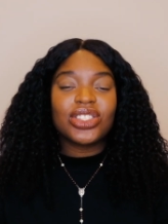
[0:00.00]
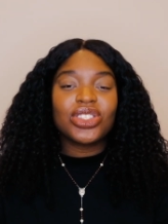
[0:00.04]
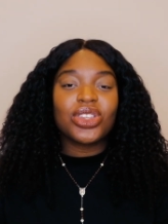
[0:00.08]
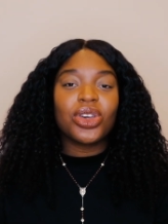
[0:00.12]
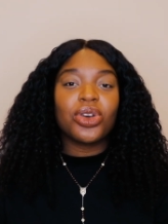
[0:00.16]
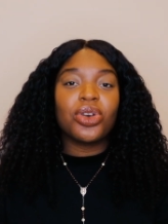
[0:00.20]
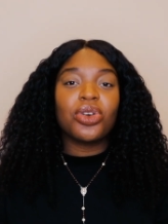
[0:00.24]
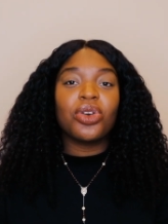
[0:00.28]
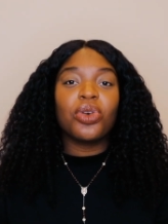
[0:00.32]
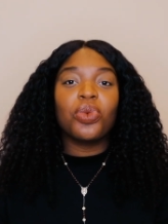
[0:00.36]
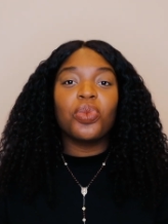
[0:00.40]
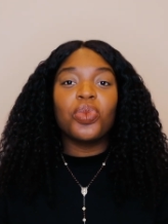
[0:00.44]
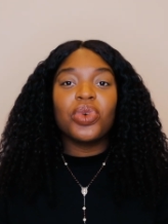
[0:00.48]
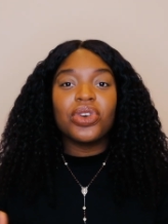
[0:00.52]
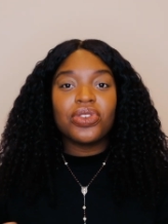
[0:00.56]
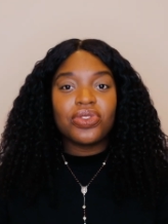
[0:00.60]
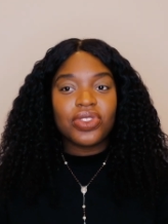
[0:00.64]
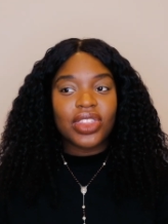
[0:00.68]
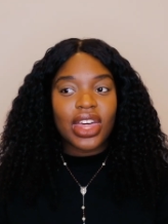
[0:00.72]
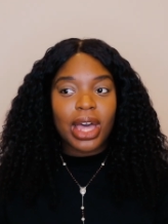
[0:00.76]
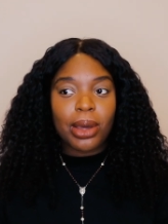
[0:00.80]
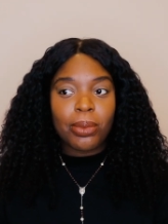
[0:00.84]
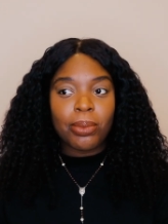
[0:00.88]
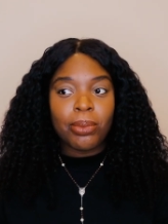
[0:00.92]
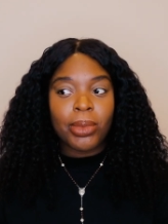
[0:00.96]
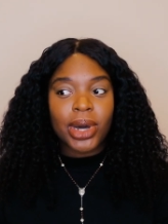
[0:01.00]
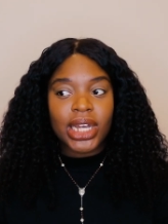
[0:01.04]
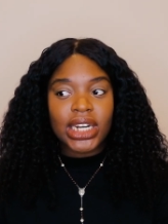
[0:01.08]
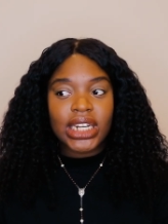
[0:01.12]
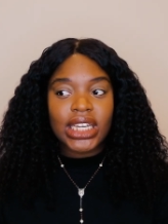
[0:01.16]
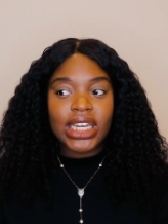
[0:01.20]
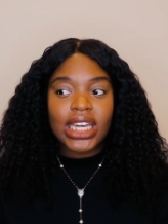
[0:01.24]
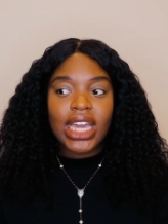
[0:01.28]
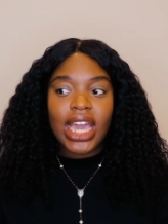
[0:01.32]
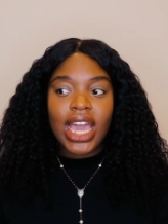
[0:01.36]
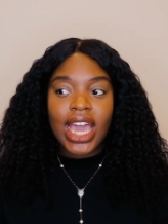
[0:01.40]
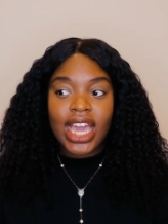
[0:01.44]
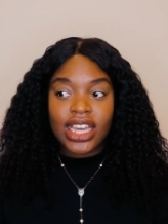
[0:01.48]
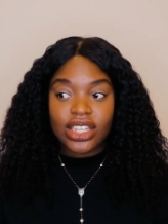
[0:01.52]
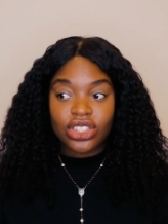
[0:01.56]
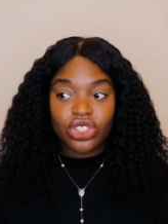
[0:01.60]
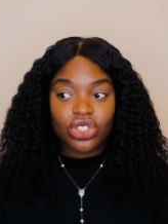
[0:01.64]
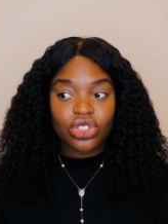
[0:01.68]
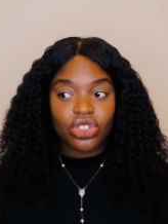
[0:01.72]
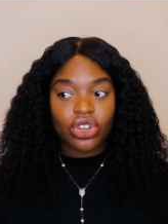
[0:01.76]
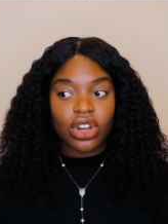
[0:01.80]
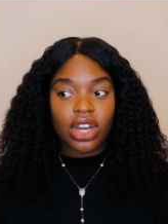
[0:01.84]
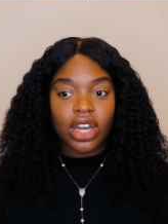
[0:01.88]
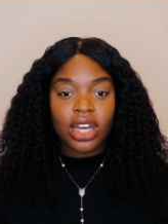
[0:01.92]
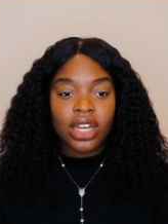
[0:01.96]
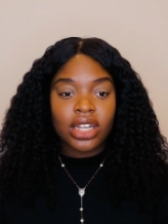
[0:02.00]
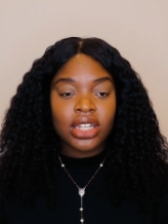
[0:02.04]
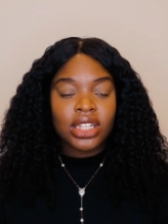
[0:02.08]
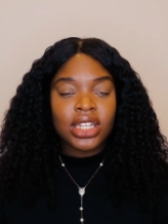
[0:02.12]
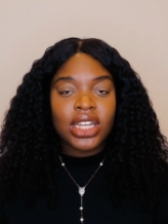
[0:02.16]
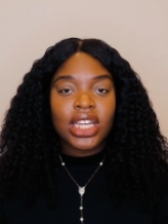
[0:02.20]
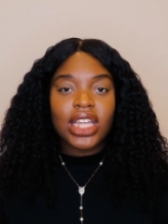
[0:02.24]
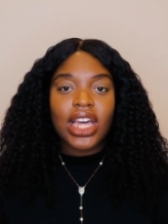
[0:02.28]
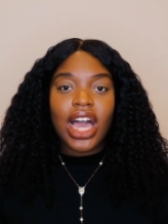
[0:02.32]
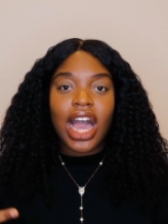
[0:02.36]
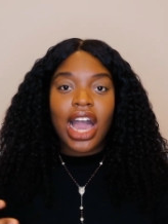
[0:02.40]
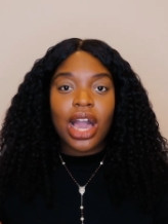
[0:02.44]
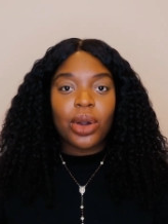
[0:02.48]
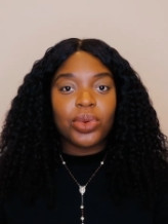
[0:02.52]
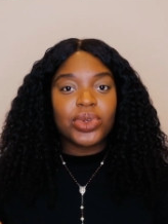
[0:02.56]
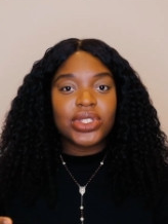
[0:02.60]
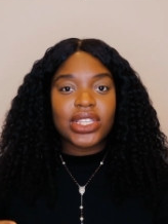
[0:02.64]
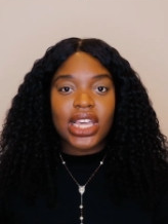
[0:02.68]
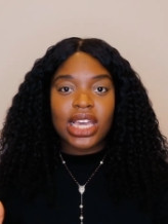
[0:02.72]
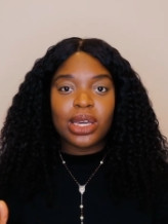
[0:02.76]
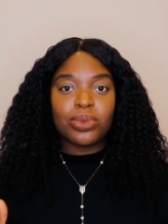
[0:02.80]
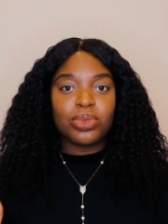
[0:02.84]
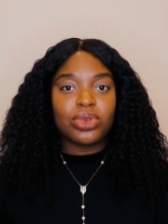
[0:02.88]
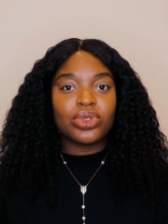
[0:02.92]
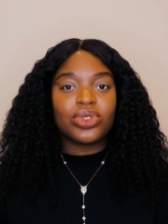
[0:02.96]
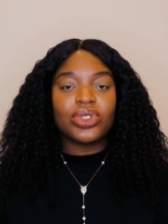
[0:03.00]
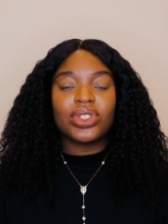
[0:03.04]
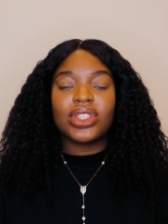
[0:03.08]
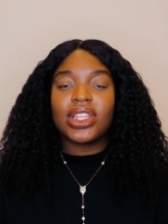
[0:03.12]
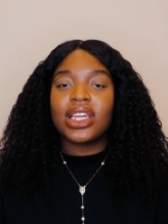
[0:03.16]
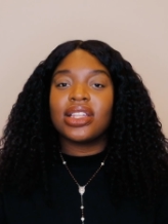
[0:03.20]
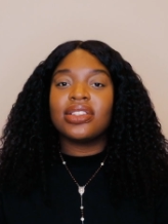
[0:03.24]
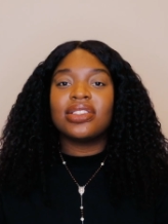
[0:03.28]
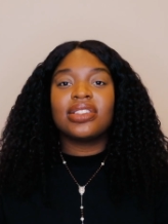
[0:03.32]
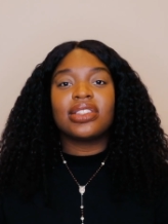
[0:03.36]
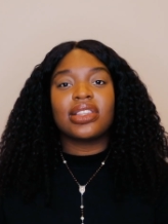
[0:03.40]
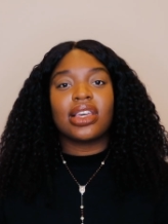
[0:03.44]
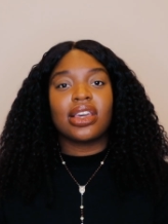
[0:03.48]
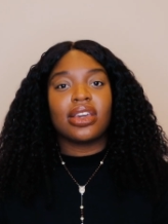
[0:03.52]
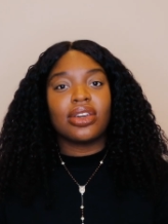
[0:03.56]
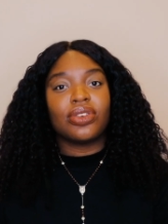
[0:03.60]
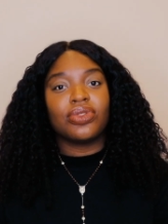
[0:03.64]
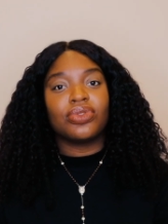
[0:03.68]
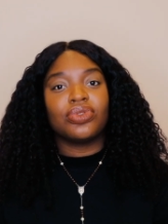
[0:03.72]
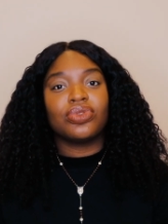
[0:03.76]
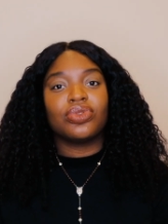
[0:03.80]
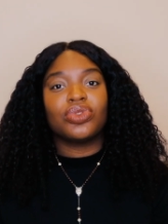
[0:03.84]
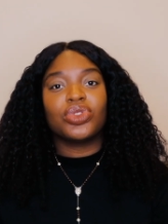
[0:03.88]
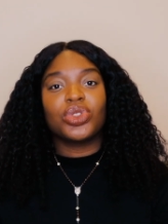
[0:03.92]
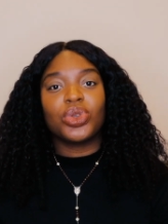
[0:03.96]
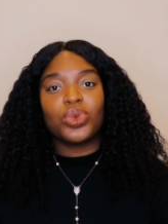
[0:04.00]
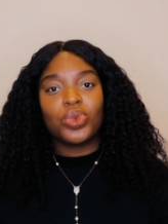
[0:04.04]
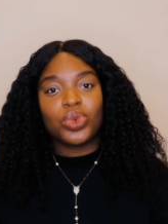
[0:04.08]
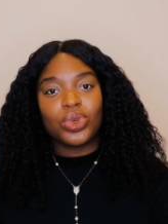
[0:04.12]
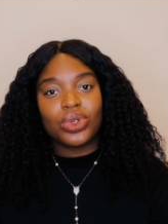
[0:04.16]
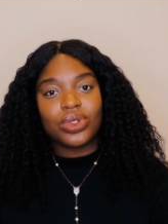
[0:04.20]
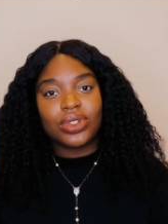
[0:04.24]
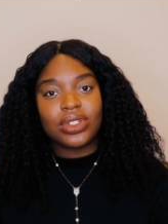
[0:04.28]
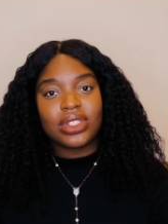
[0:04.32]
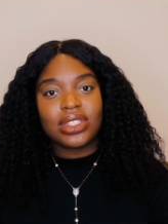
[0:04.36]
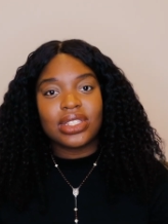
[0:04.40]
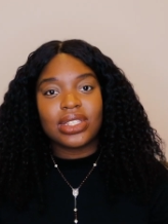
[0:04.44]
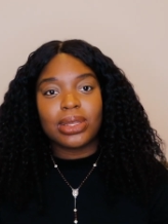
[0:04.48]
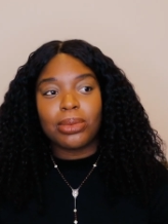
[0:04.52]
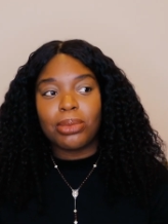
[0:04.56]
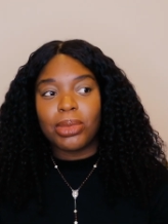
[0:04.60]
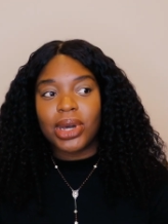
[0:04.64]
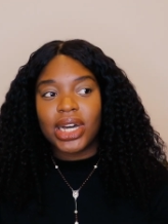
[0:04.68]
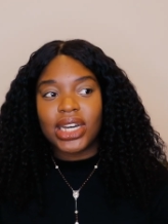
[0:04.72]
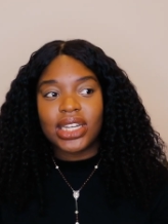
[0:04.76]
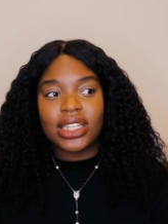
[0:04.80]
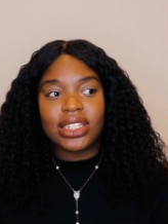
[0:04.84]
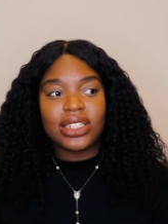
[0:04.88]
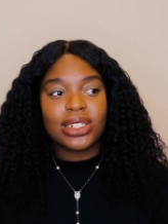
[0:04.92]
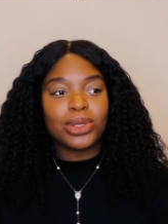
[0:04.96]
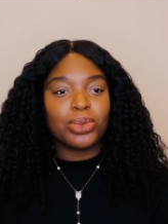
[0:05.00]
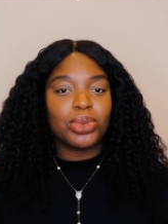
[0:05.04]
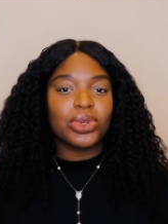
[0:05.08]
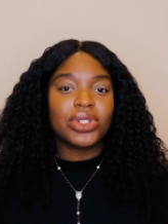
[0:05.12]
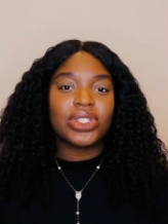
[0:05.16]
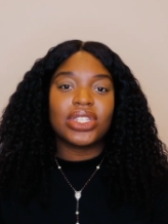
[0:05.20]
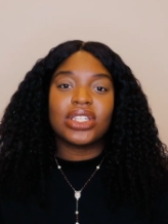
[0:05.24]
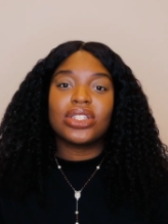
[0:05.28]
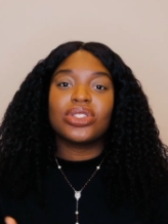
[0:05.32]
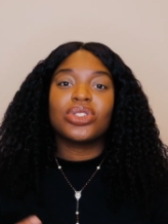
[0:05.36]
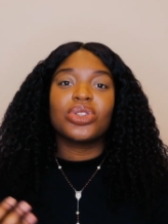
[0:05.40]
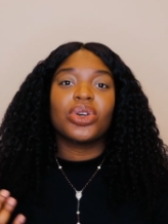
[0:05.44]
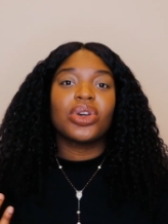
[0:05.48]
So with that money extra, I was able to then save towards my deposit.